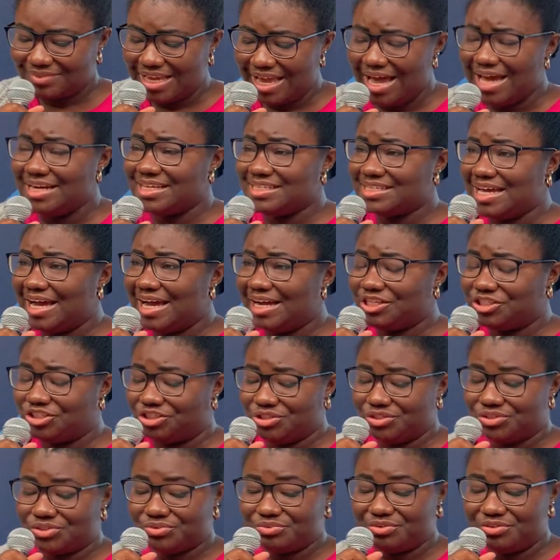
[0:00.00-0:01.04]
And his
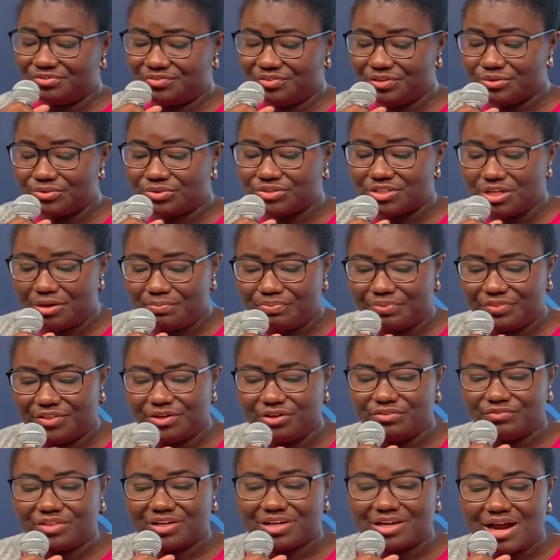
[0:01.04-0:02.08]
actions reveal something
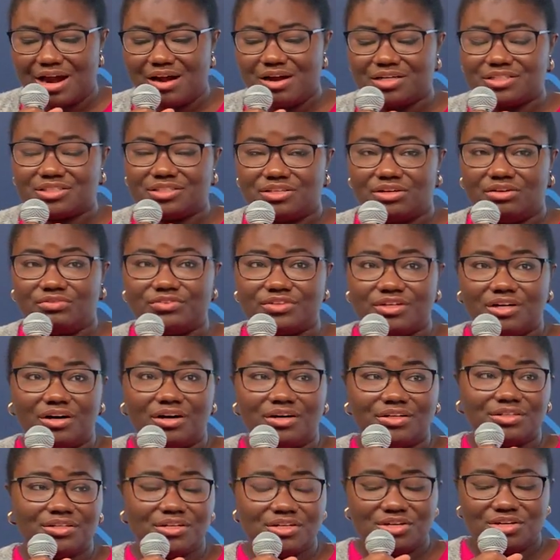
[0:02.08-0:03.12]
of the character of
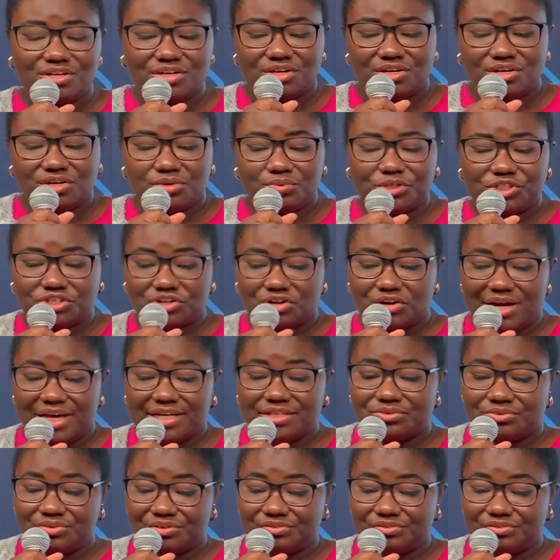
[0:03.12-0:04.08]
God, which Christ